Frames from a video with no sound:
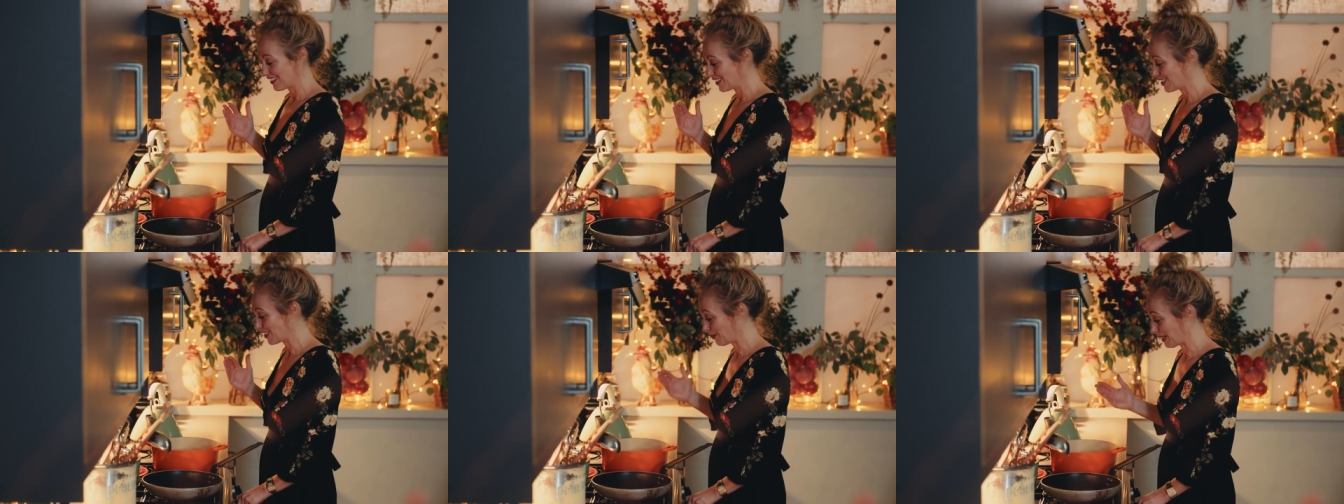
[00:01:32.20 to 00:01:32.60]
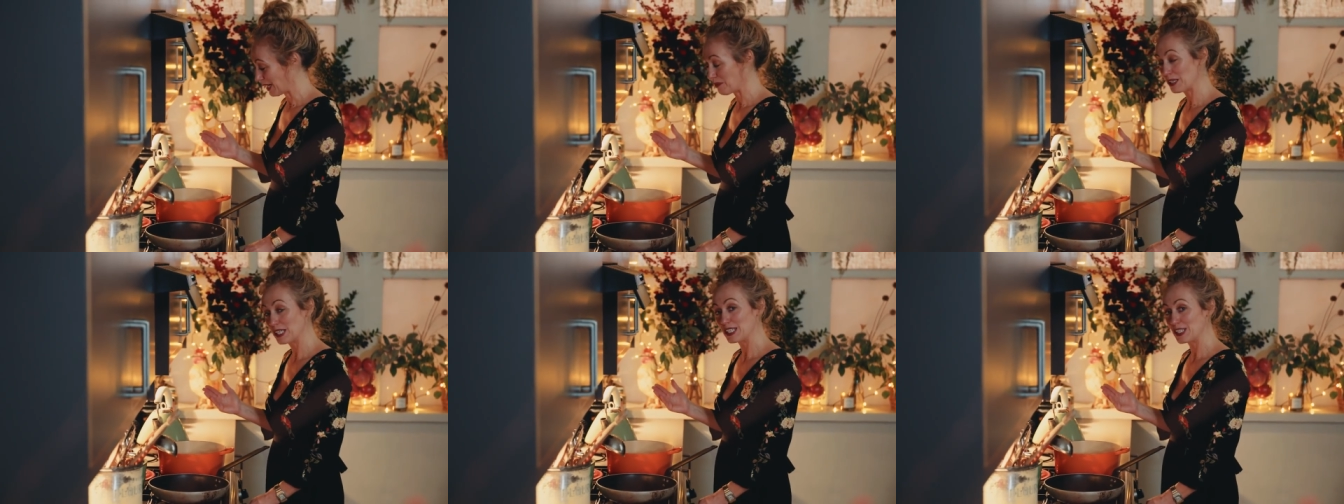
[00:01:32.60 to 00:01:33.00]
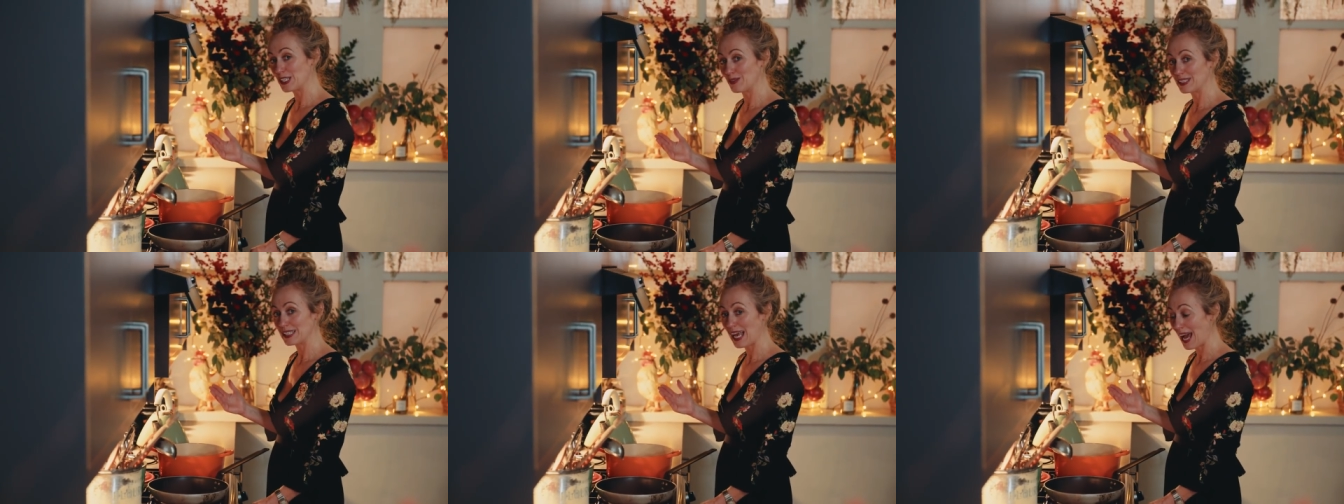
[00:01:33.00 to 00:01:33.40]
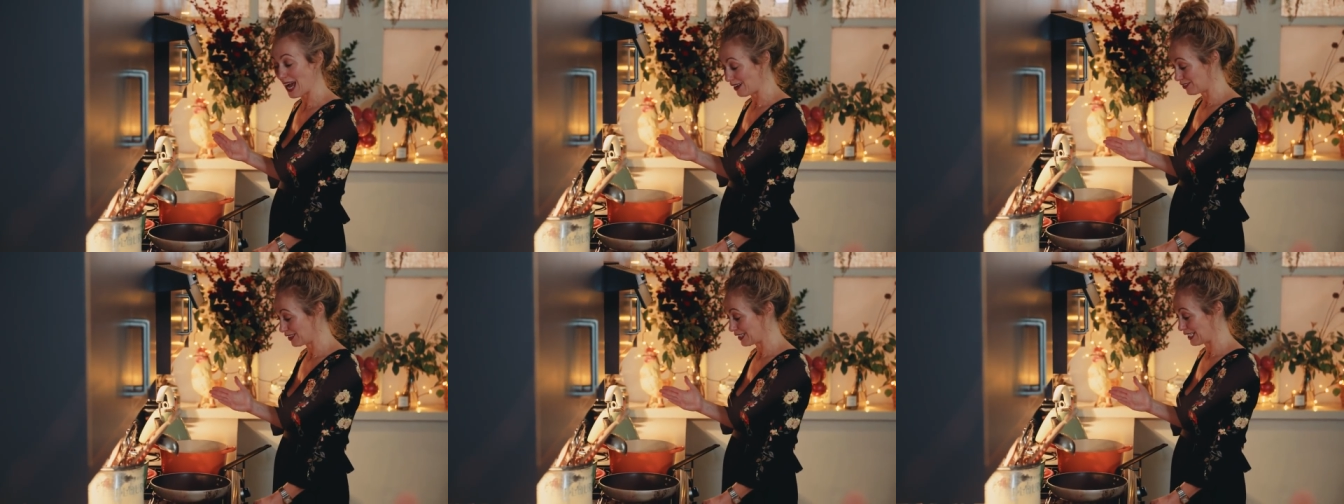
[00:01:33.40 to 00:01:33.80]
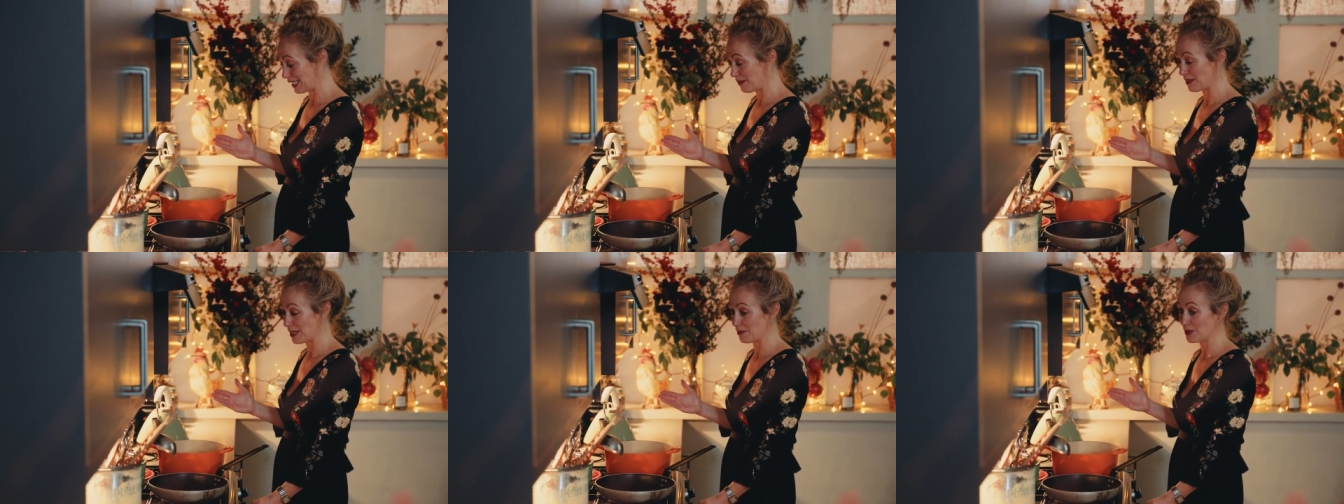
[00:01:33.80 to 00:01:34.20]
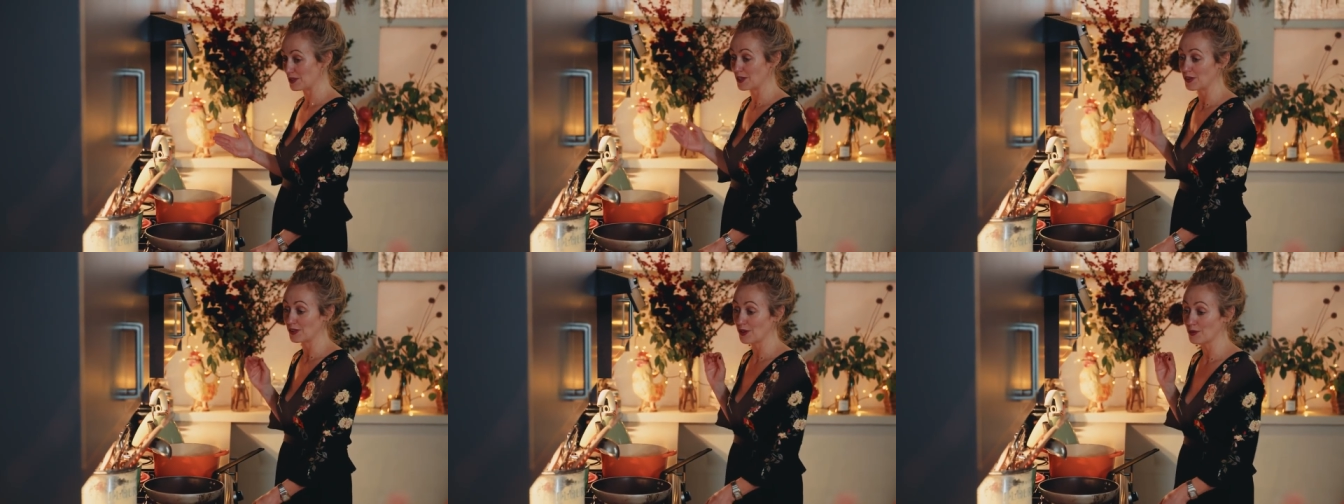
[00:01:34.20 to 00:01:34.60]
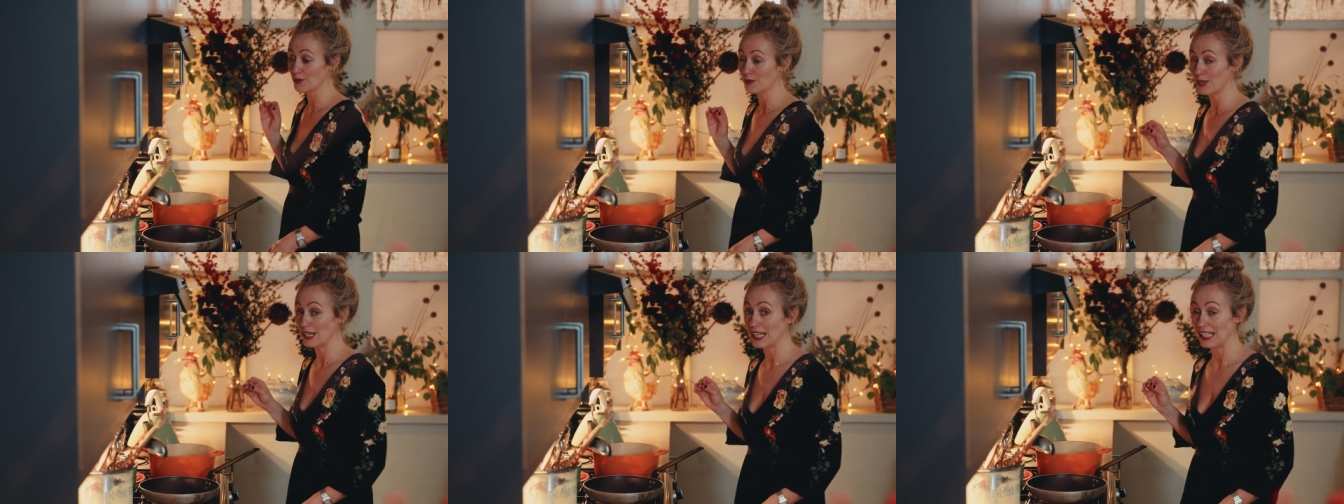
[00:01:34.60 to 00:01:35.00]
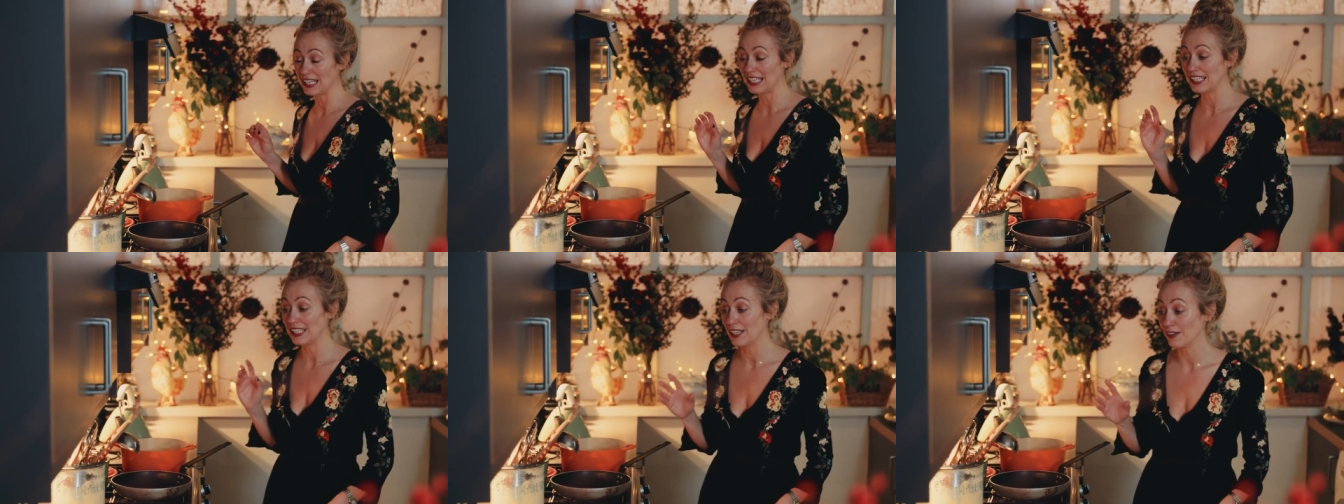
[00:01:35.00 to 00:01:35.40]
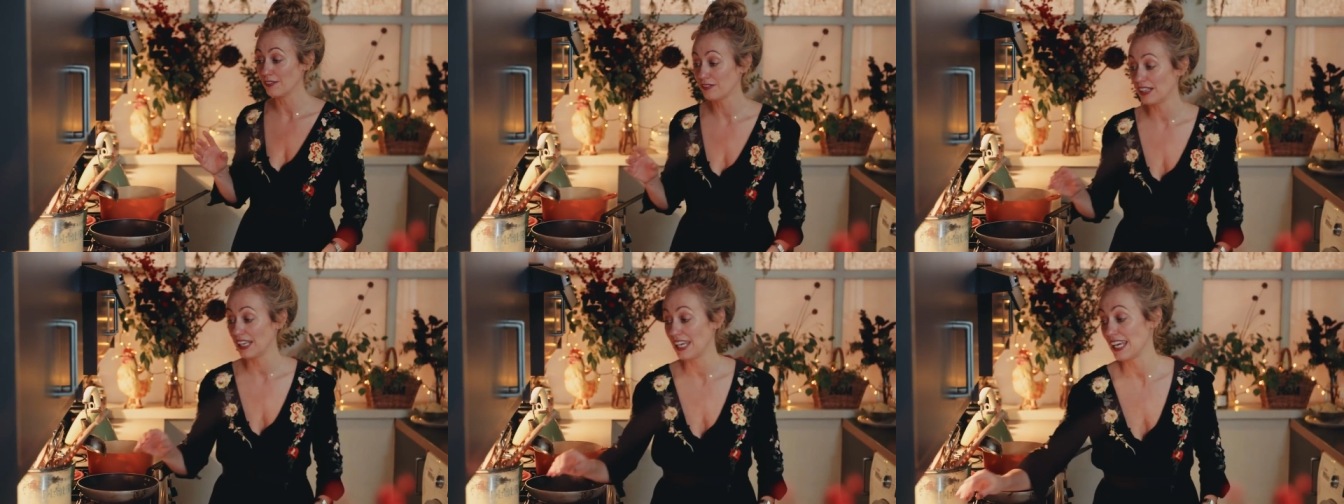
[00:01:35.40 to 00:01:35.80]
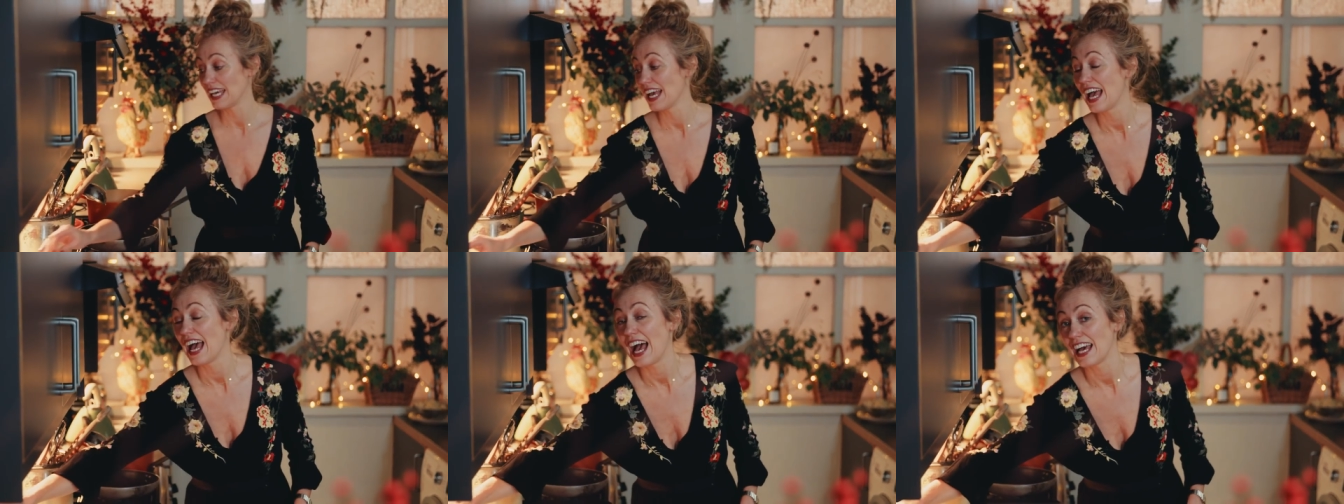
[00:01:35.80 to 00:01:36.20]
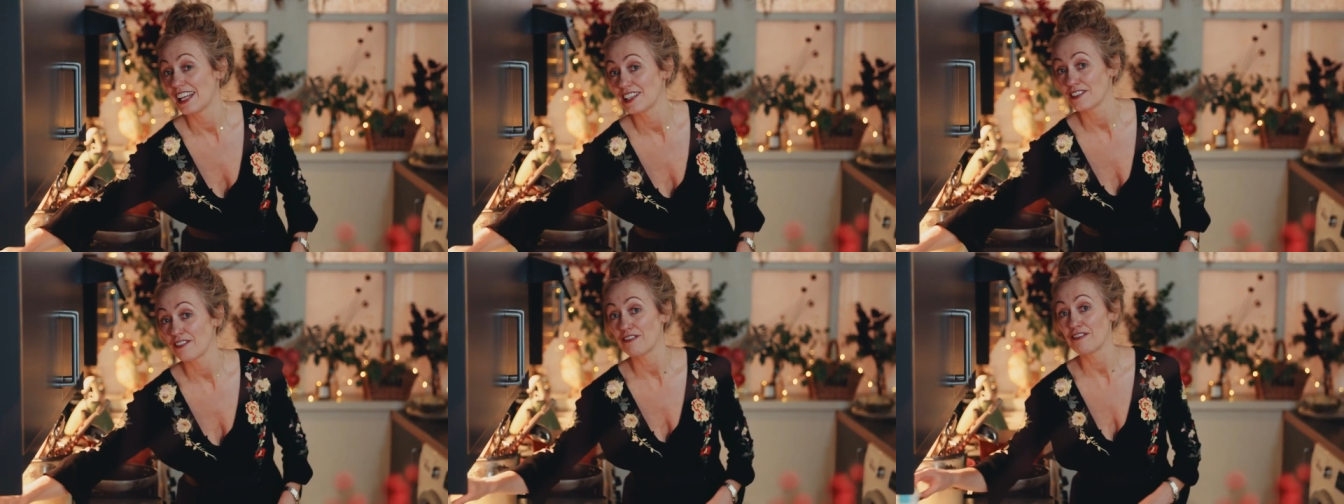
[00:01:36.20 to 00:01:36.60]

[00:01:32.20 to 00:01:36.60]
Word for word: So what I want to do is half steam them so that they're really lovely and